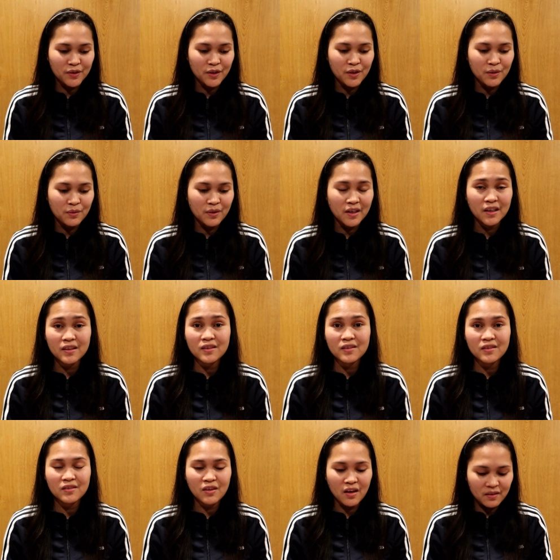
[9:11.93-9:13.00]
you
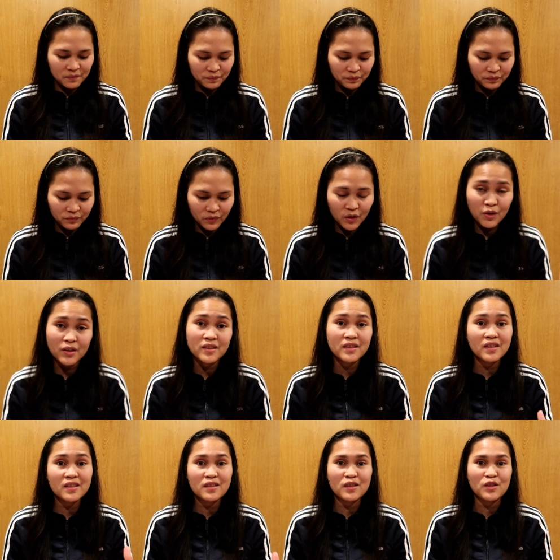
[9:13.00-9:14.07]
get your
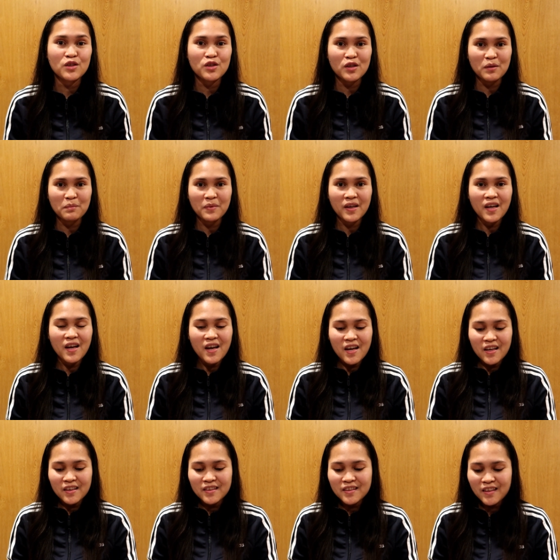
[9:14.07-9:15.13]
citizenship.
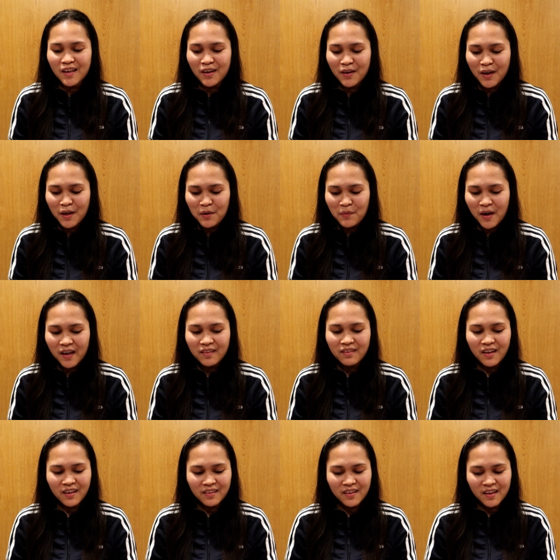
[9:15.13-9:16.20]
So anyway, I
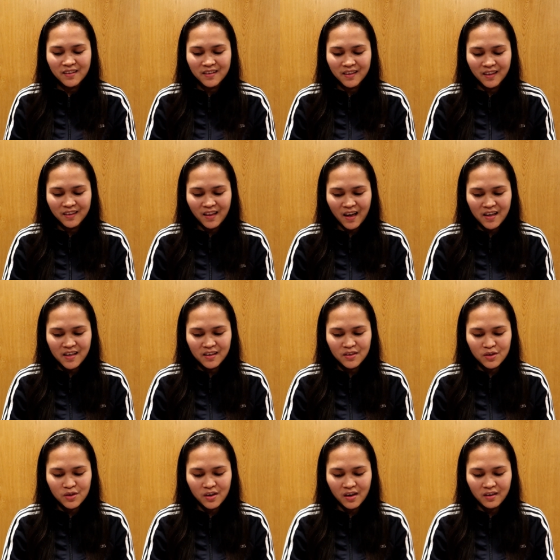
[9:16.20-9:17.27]
think that's it I
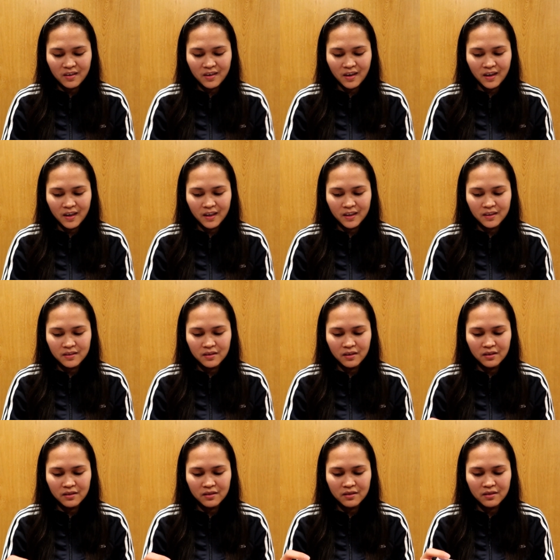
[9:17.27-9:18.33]
can share, guys.
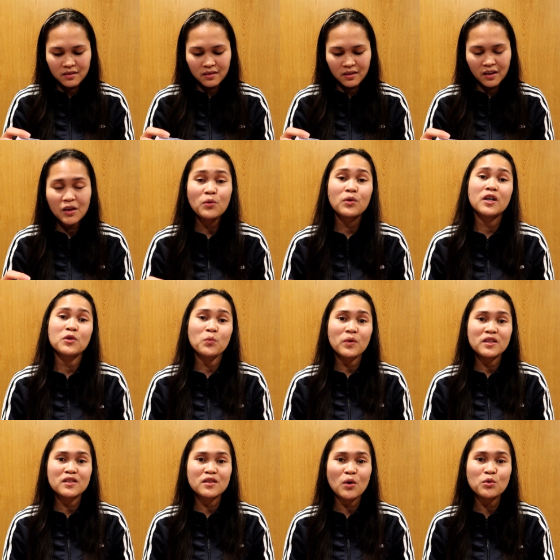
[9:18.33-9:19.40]
It
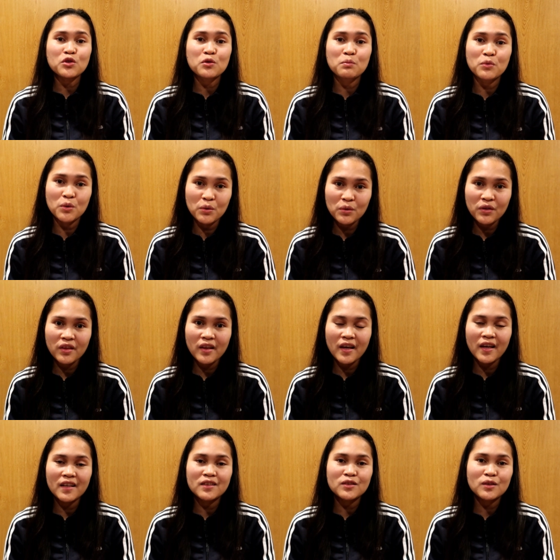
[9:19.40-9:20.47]
was so smooth,
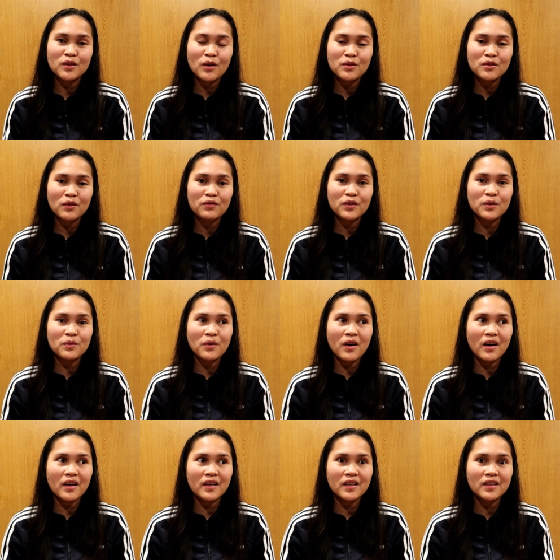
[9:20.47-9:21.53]
and to those of you who
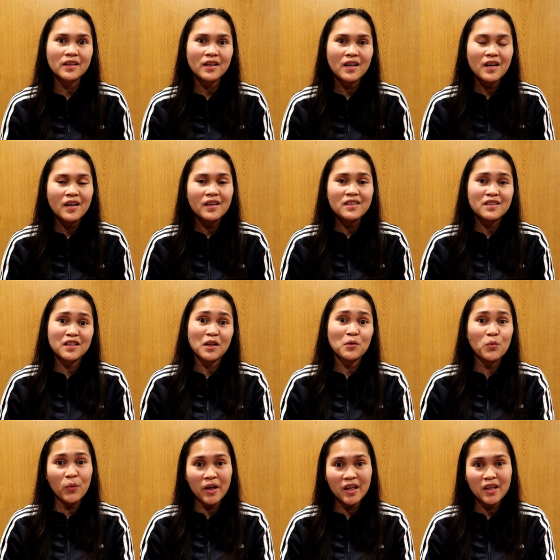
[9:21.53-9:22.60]
are
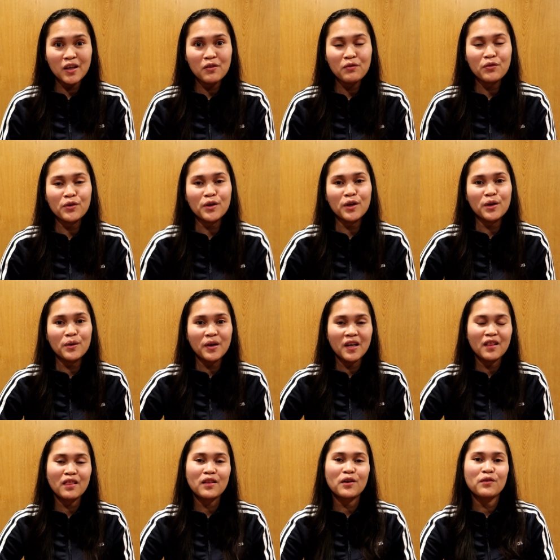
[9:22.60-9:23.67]
still waiting for your
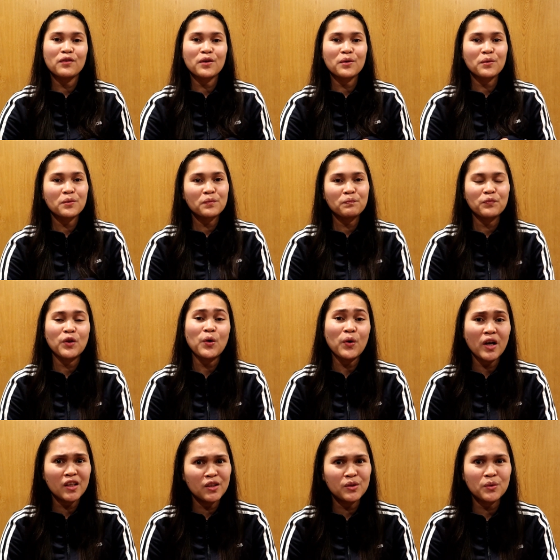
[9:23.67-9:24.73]
interview, you
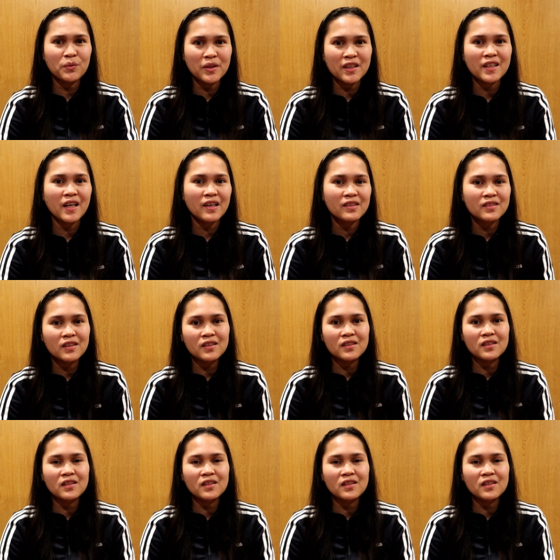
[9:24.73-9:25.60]
can do it, guys.